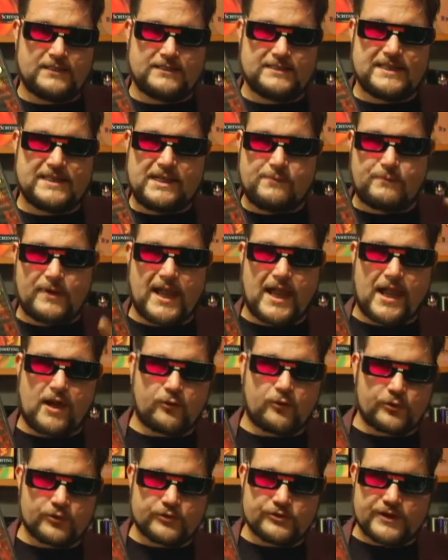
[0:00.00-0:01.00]

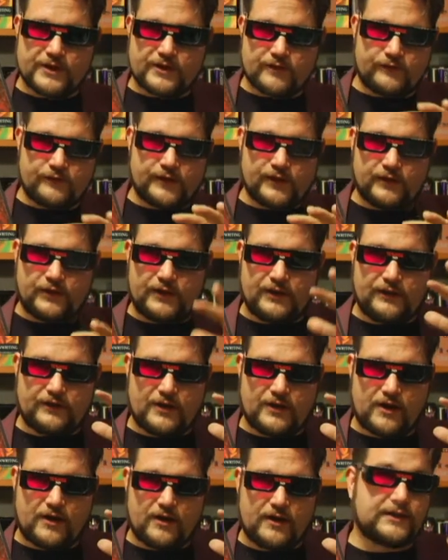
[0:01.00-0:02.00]
depowers their villain
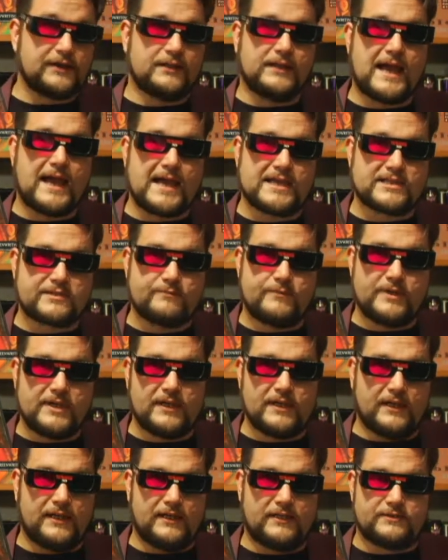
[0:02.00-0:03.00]
there at the last
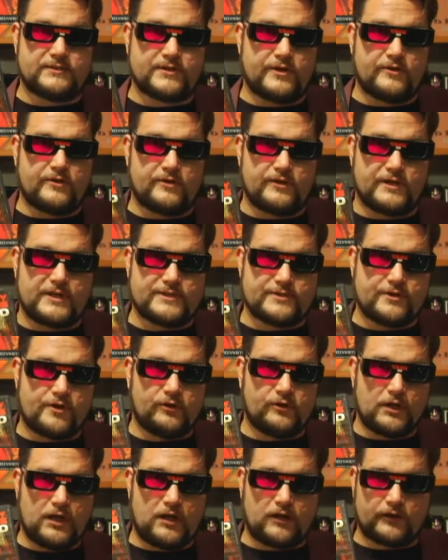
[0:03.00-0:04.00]
minute. So he's
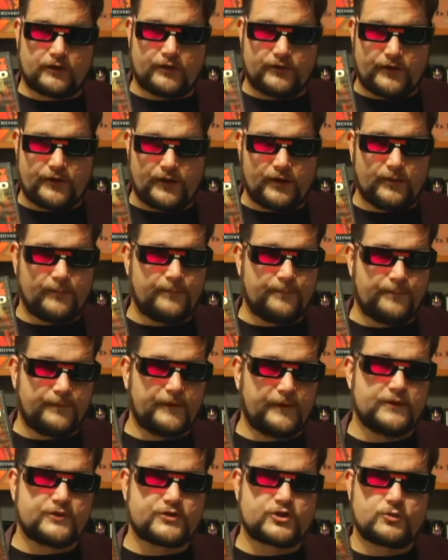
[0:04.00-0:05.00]
no longer the
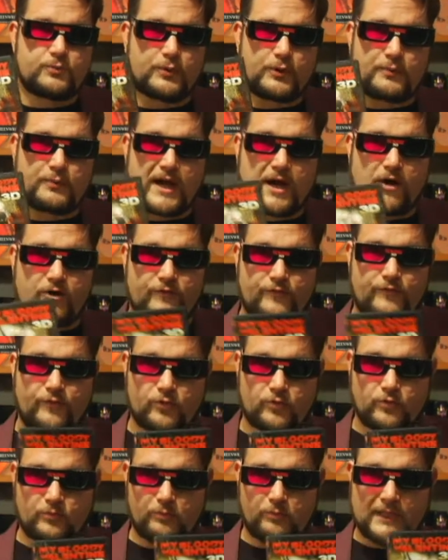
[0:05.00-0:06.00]
super
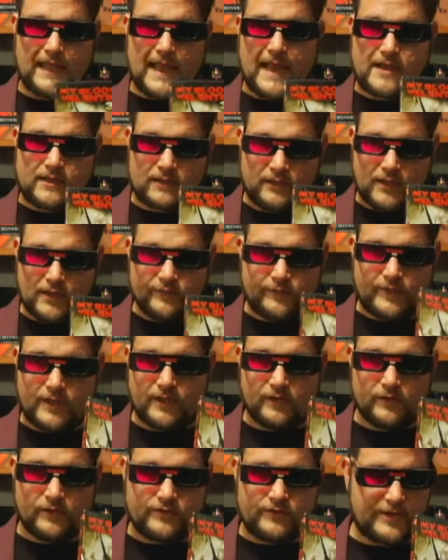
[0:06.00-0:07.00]
powerful black glove
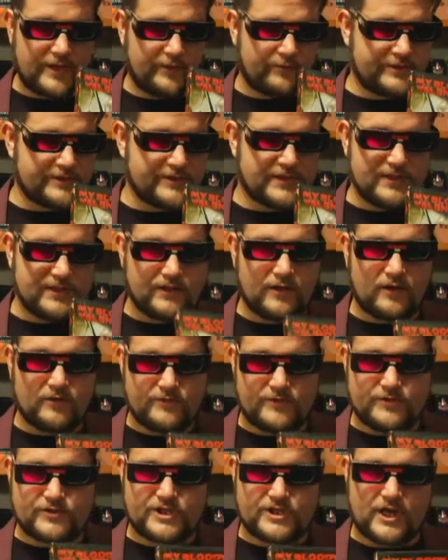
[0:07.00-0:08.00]
killer that we see in all
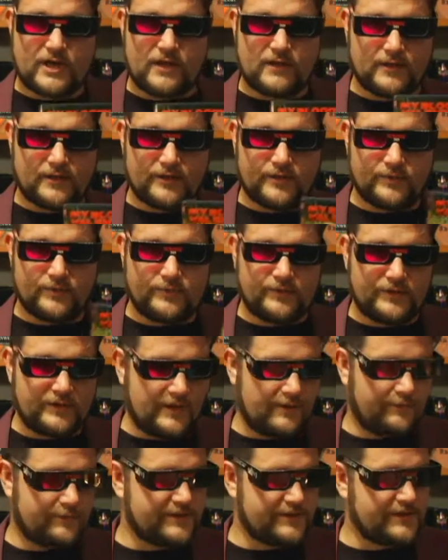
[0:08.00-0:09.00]
the giallo,
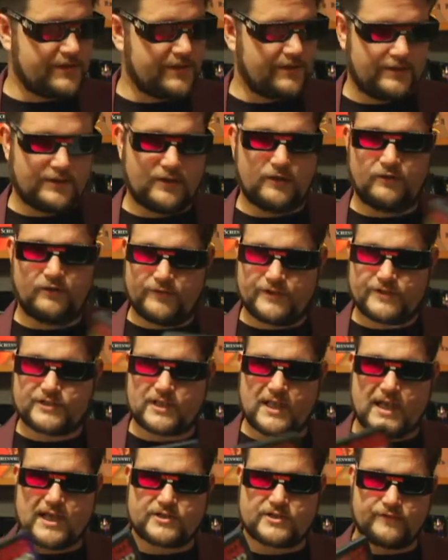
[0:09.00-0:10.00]
that we see in all the
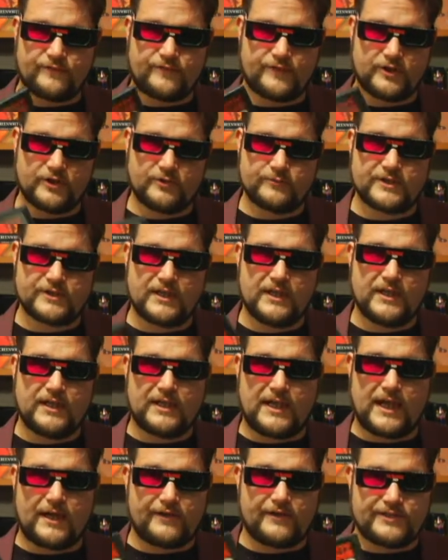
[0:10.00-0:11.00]
slasher films.
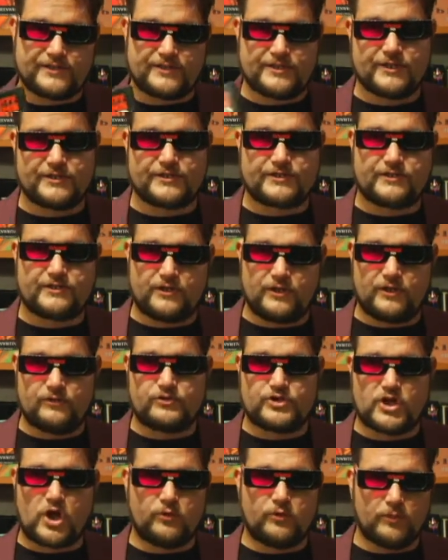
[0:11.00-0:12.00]
Now he's just, you know,
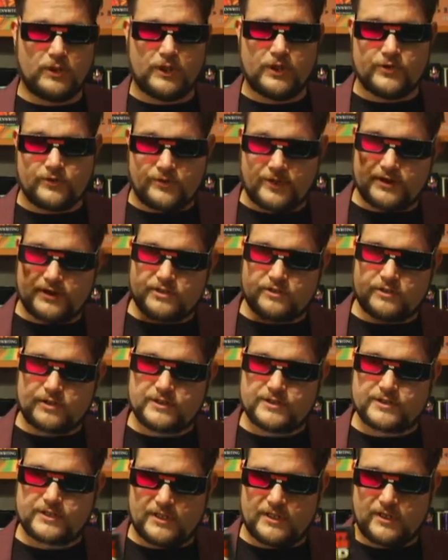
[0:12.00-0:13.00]
Joe Blow that you
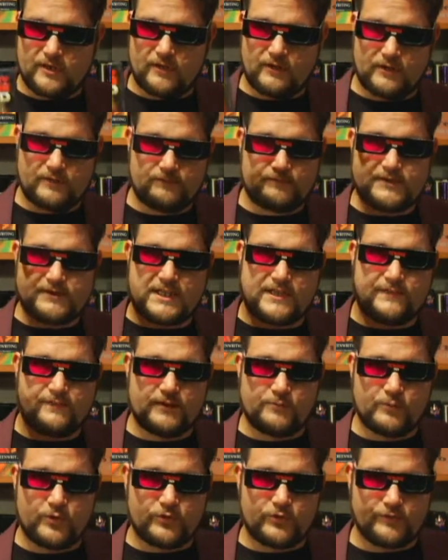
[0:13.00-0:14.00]
can see on a
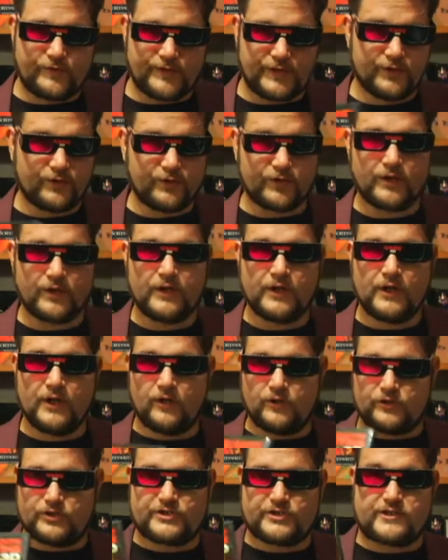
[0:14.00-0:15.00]
TV movie or
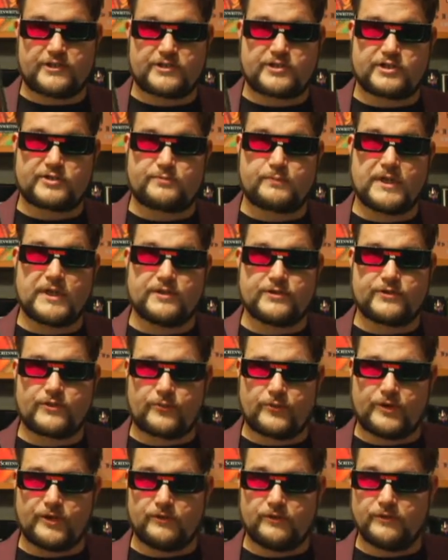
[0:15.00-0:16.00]
just a suspense
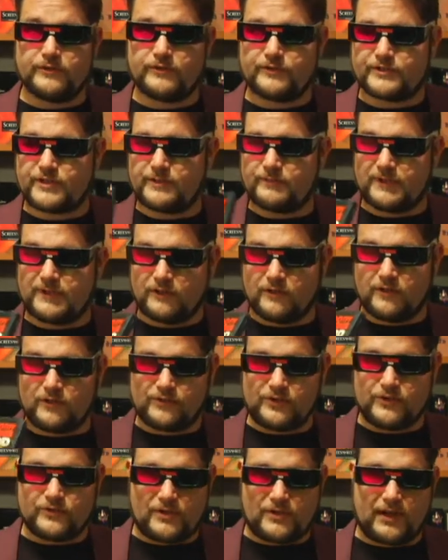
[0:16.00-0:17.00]
thriller or something
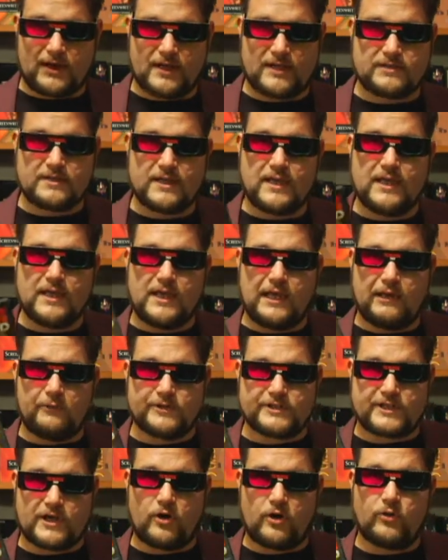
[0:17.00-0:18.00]
along those lines. He
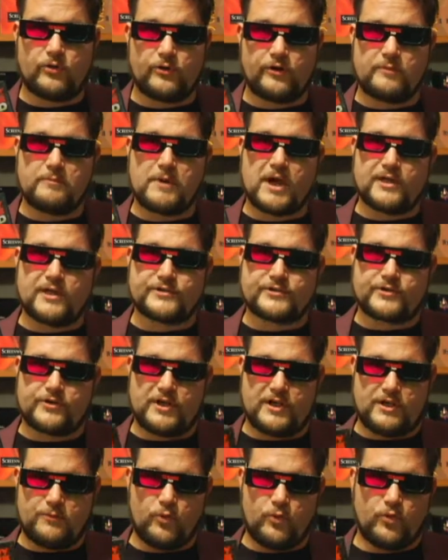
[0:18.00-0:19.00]
wasn't a horror monster
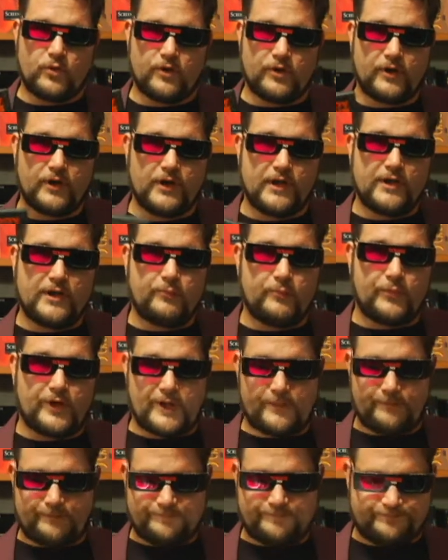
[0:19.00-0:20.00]
anymore.
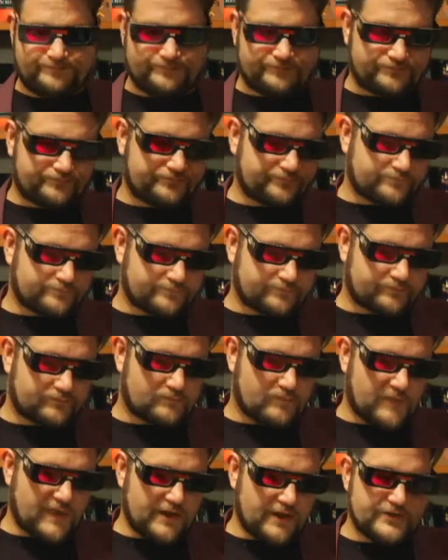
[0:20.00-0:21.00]
But
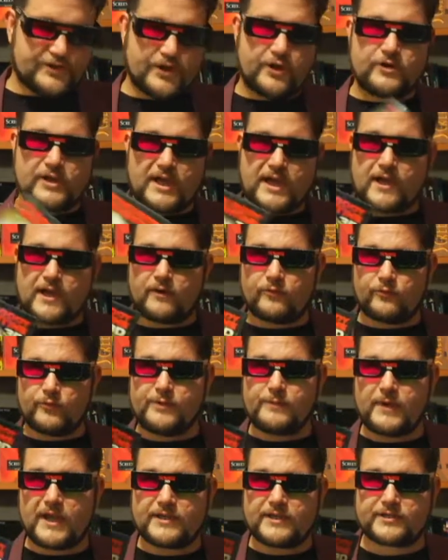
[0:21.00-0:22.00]
so yeah,
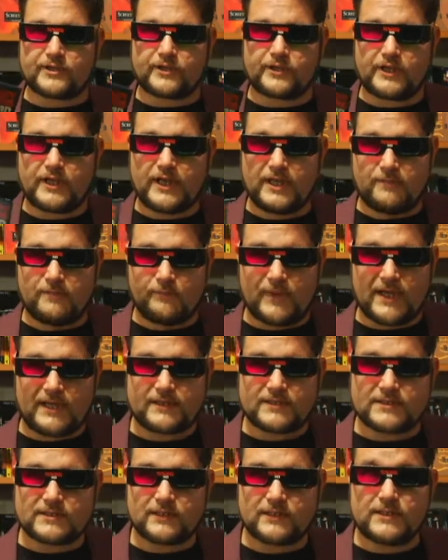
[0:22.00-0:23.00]
remakes are going to
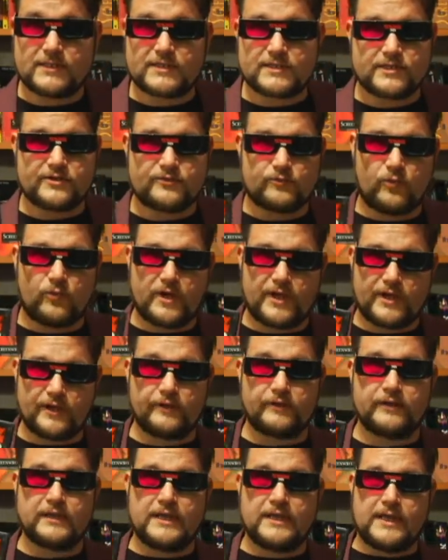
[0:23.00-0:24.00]
make this list as
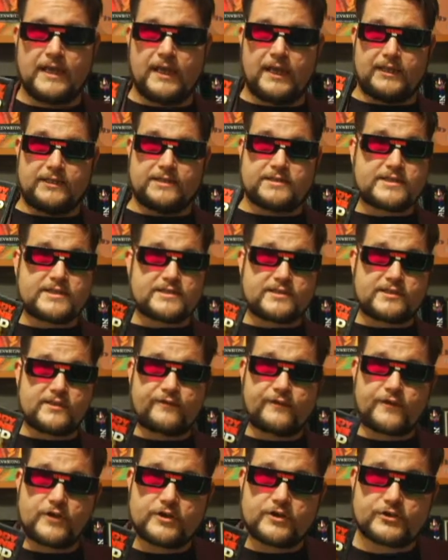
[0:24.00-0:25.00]
well. And this isn't the
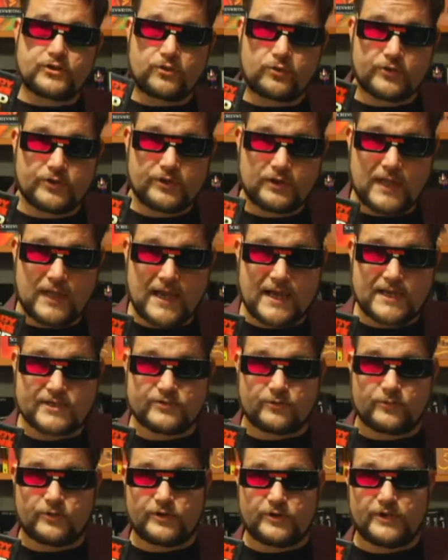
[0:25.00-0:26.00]
first or the
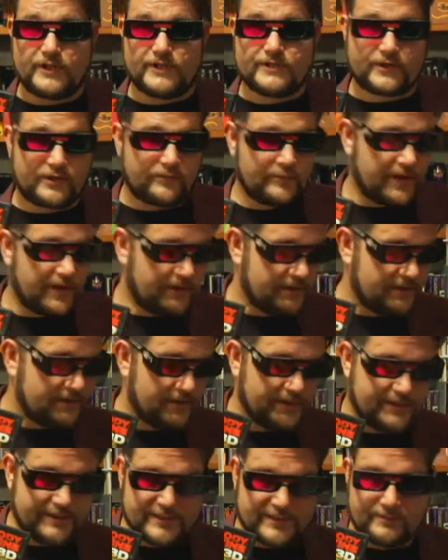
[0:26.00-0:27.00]
last one that's going to make
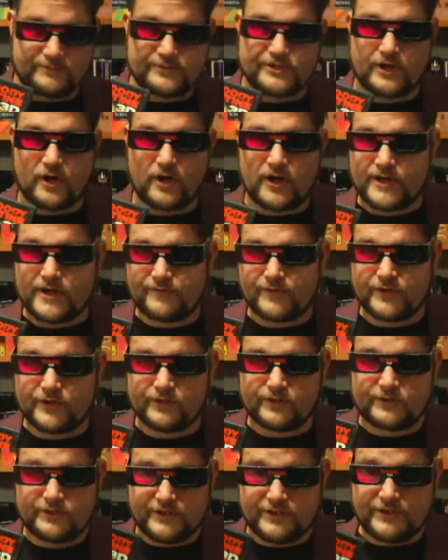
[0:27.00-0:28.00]
this list. I'm sorry if
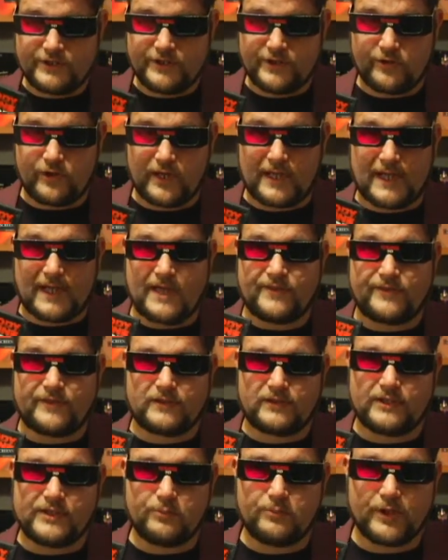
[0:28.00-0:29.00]
you're, you know, like
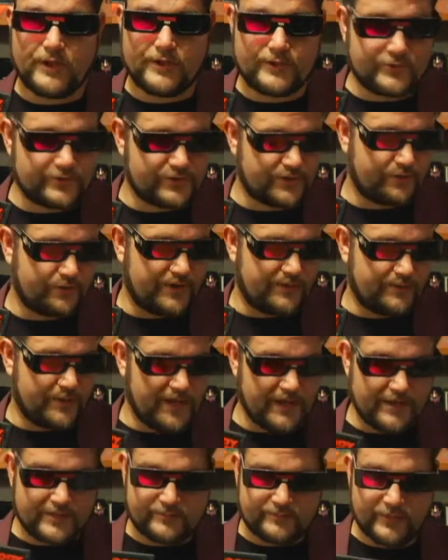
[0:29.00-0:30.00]
ethically opposed to
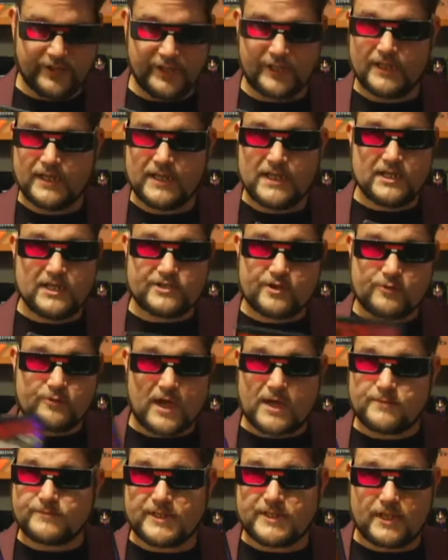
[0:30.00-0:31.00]
remakes, but
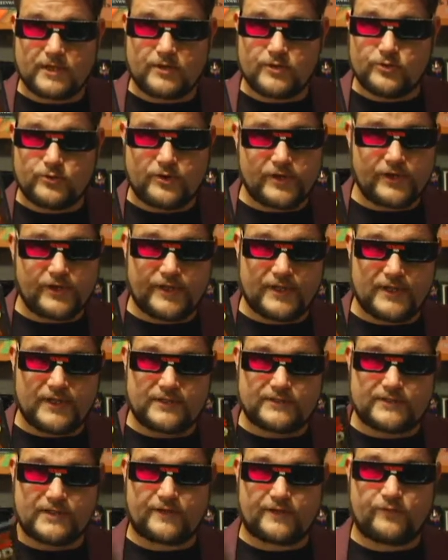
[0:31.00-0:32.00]
sometimes they do good
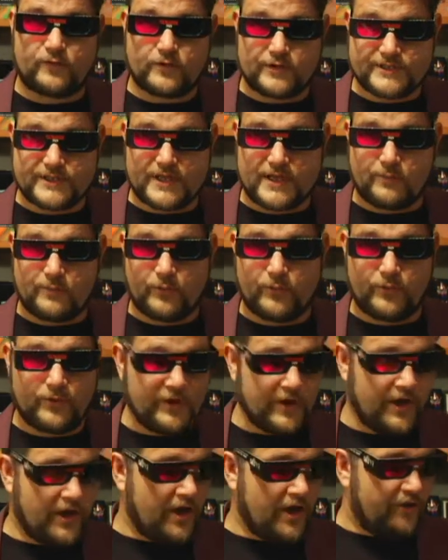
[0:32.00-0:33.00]
things. Like, for example,
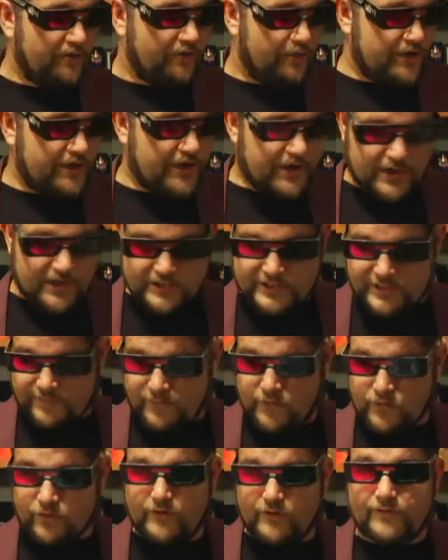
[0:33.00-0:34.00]
for years,
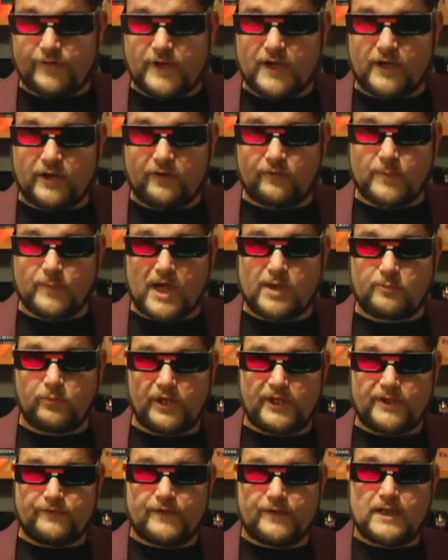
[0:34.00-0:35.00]
if you were a fan of My
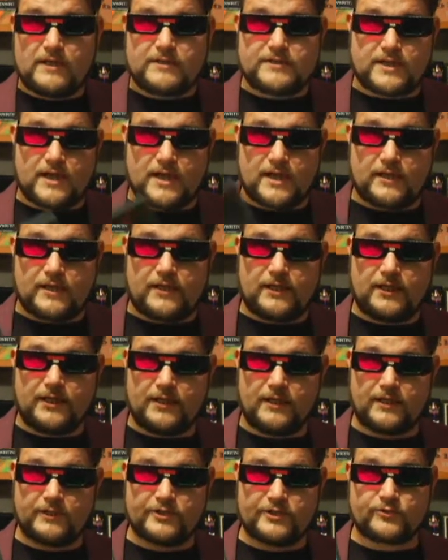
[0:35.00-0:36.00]
Bloody Valentine,
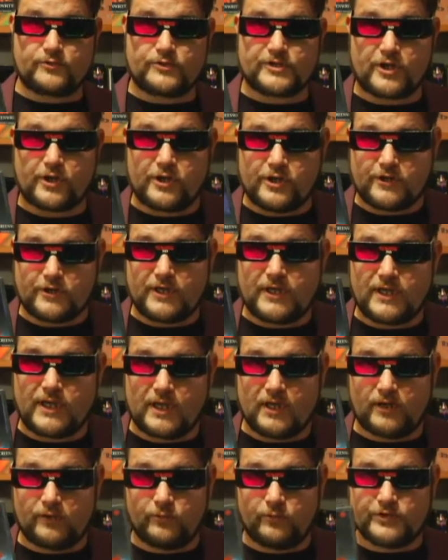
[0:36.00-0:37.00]
this was all you could
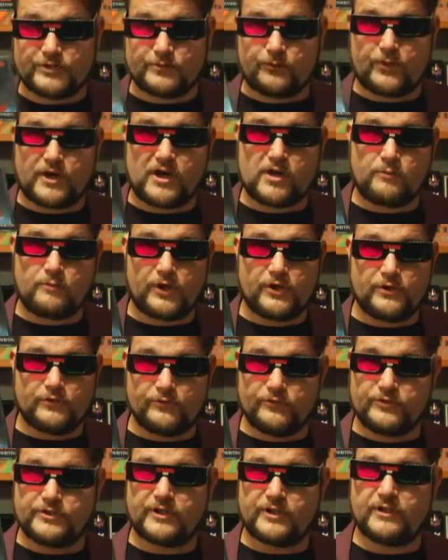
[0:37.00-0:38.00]
get. It was a
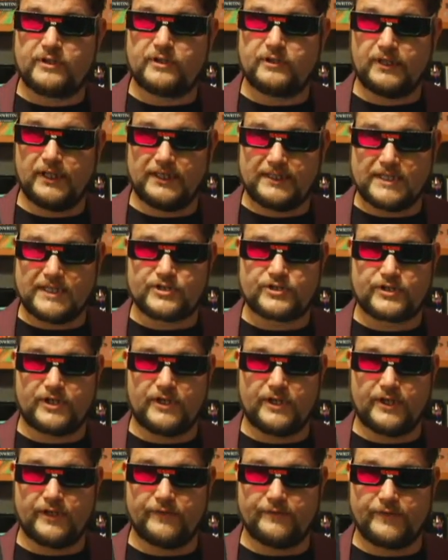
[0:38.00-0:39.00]
bare-bones
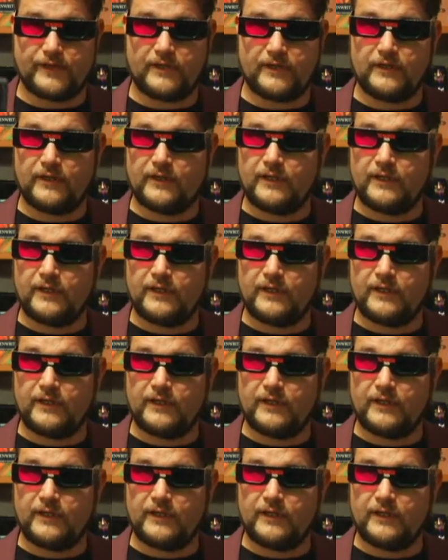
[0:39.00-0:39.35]
edition of it.